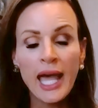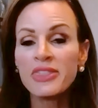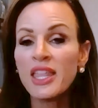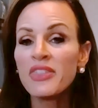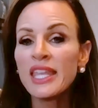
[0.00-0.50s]

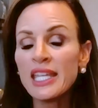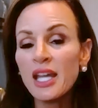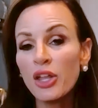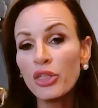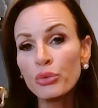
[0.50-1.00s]
And then they
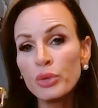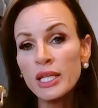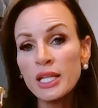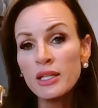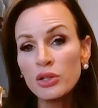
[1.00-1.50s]
get a
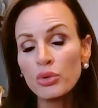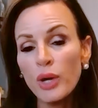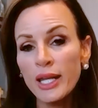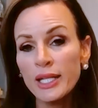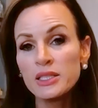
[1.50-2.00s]

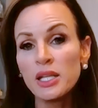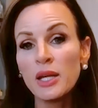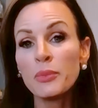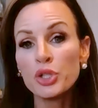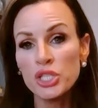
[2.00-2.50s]
3-credit
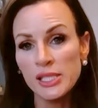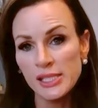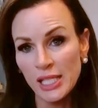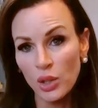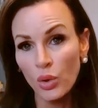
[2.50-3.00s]

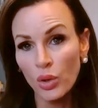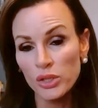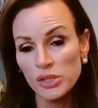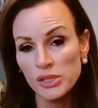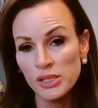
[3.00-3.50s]
emergency
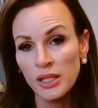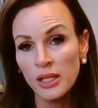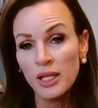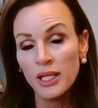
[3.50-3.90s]
course